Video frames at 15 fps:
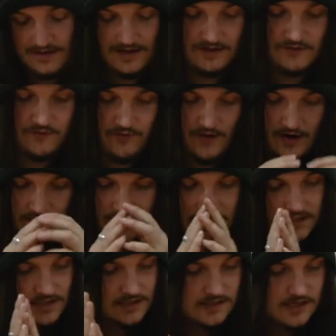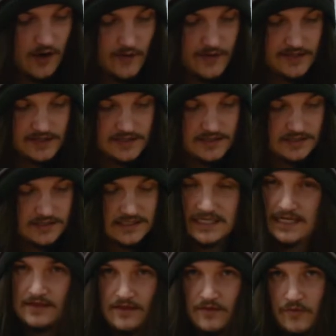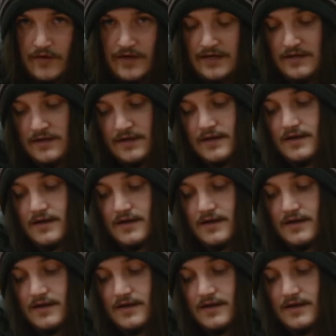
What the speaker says: As far as going into set 3,